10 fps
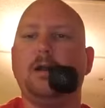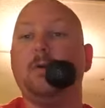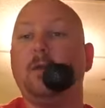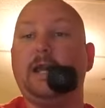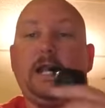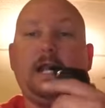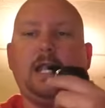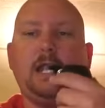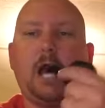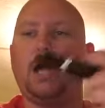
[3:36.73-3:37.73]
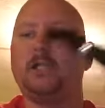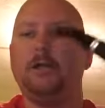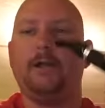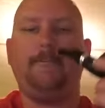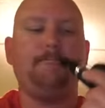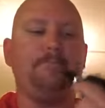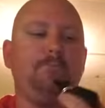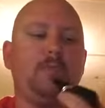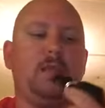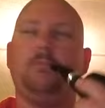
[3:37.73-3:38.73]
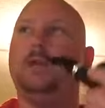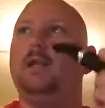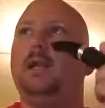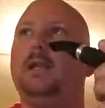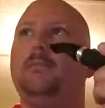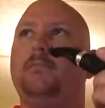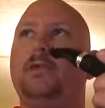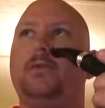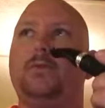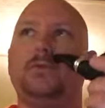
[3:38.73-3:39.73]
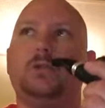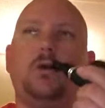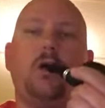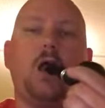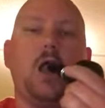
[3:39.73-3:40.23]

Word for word: Went out again. That's alright. I'm going to light it and burn it through slow.